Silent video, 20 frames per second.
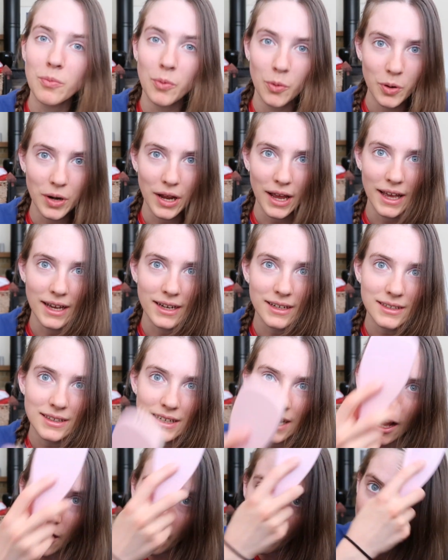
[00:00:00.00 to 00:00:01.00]
morning.
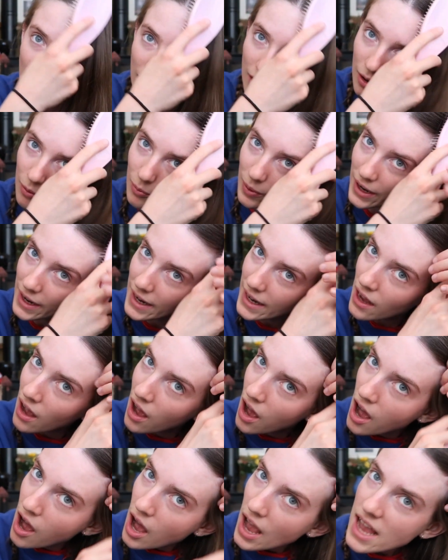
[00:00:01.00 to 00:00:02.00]
How are we?
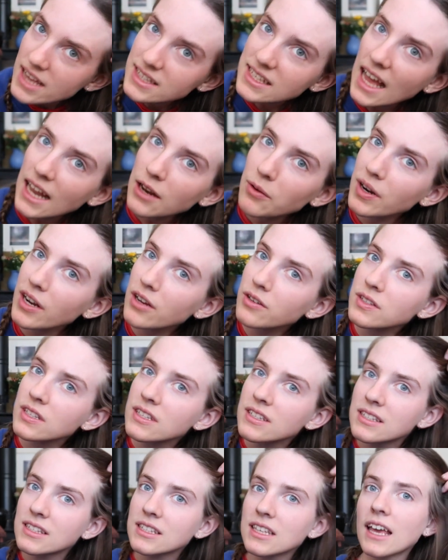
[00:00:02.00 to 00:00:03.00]
Is anyone
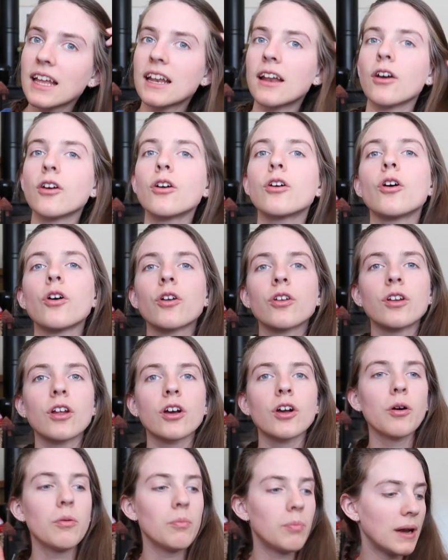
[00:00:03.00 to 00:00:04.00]
else's skin gone
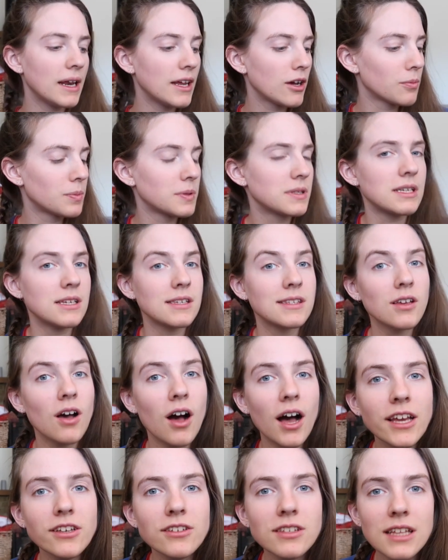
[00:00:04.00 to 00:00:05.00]
complete opposite? So
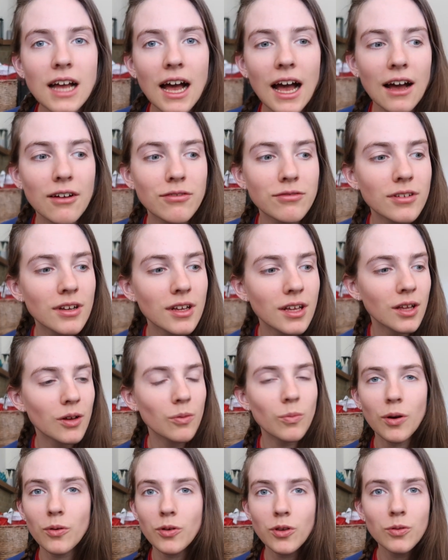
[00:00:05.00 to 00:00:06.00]
I used to have,
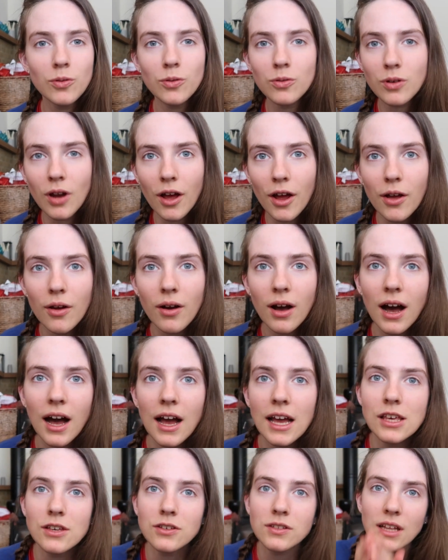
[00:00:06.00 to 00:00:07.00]
well, you all know,
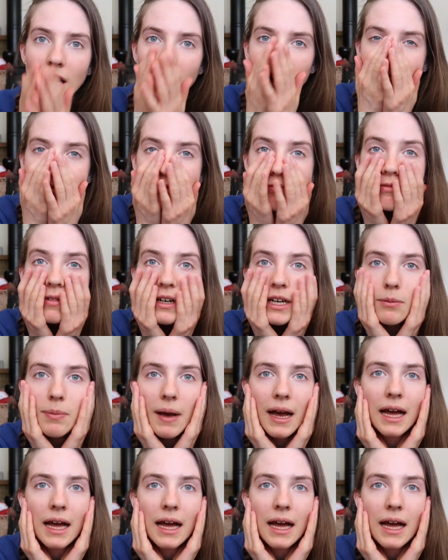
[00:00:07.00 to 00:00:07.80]
I used to have really